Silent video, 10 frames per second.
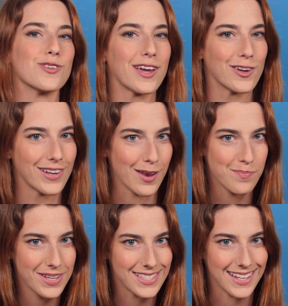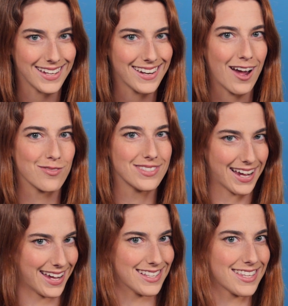so they could get busy. Now,
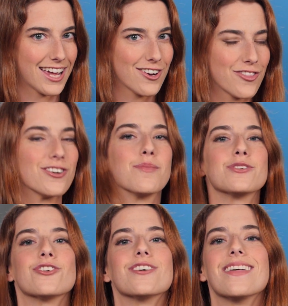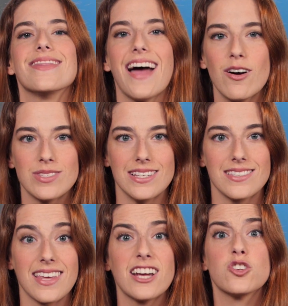decades later, their numbers are in the
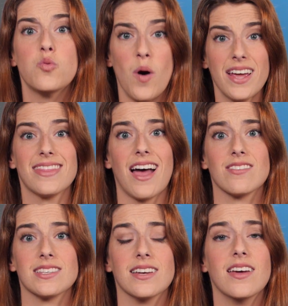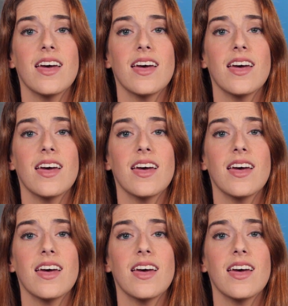thousands, like twenty thousand,